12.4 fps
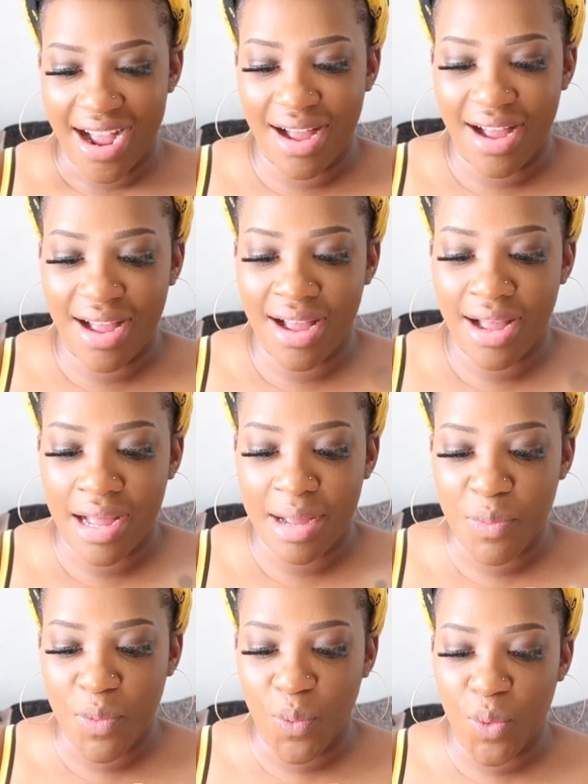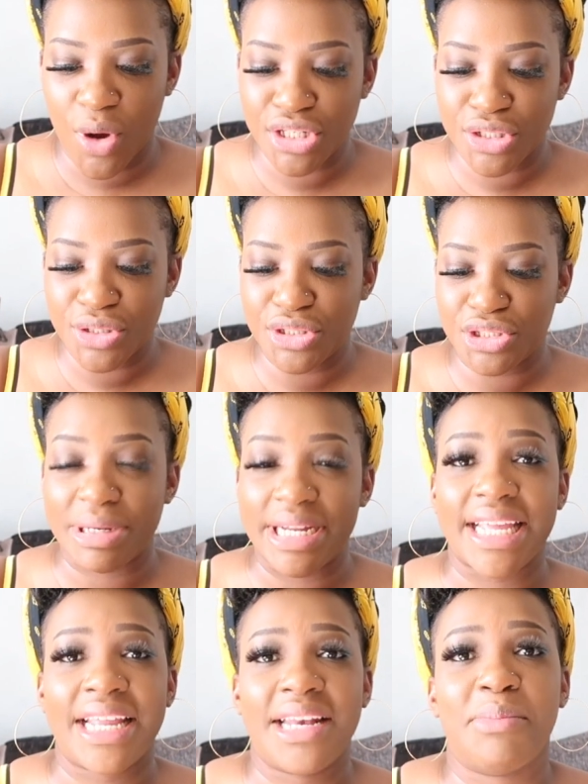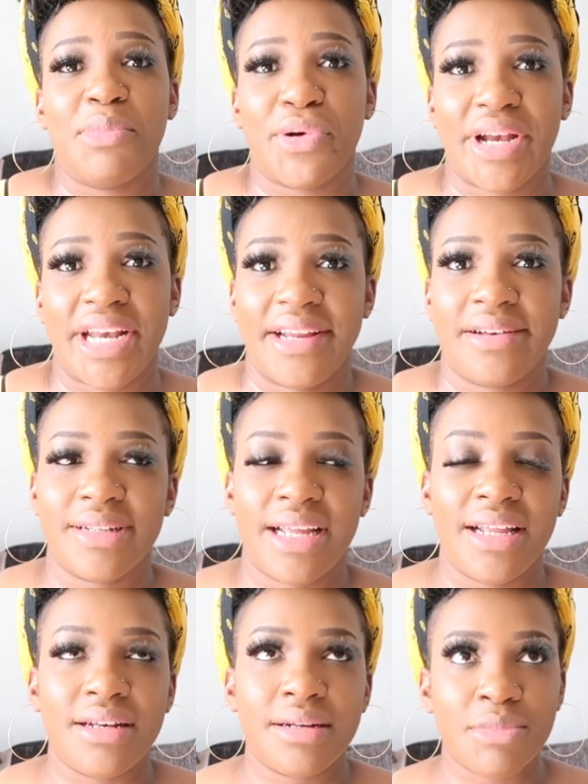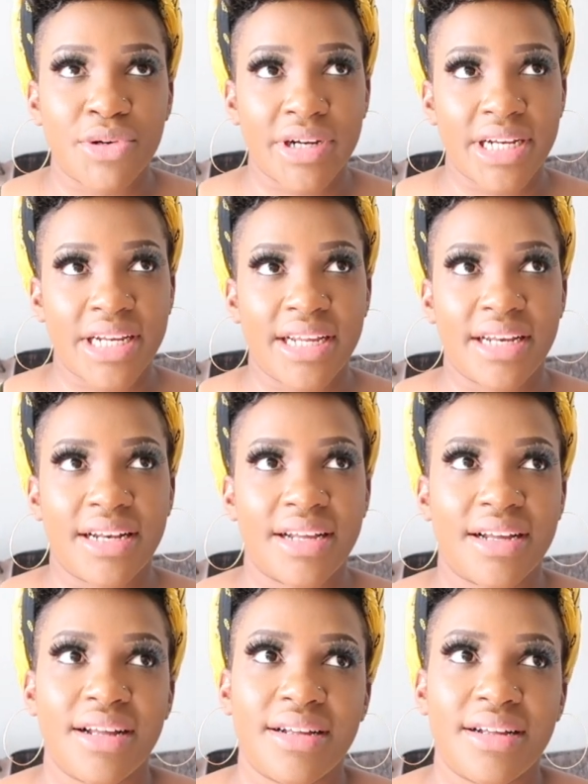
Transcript: Um, what do you drink in the morning? In the morning,